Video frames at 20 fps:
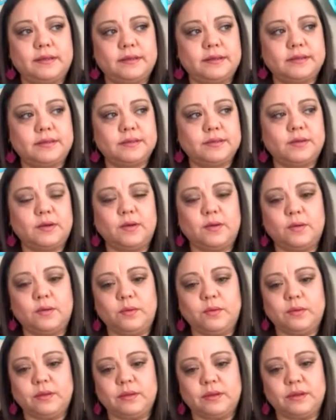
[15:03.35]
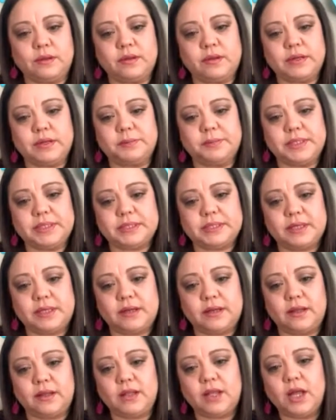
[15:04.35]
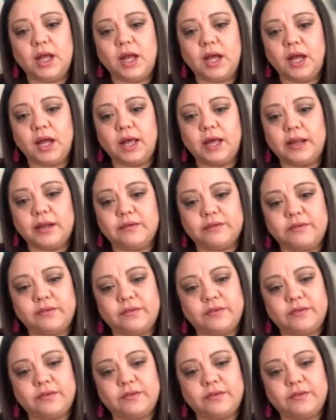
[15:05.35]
So y'all are going to be seeing a lot of